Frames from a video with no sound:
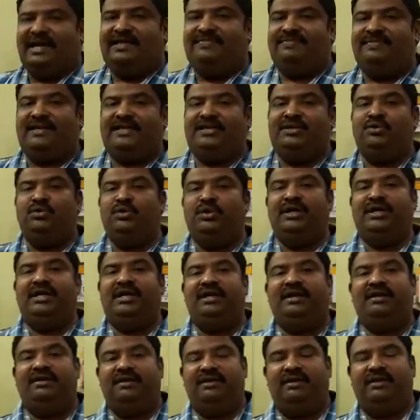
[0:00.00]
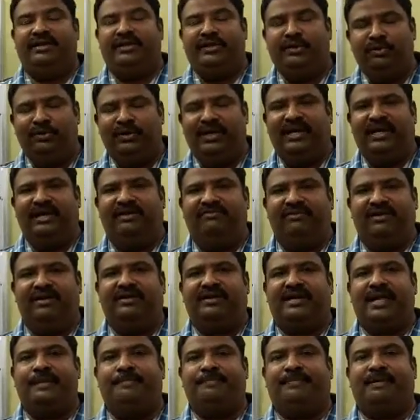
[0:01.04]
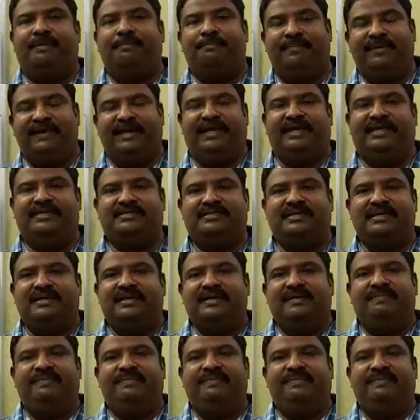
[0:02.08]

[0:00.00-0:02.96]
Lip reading: and the Unilever type companies,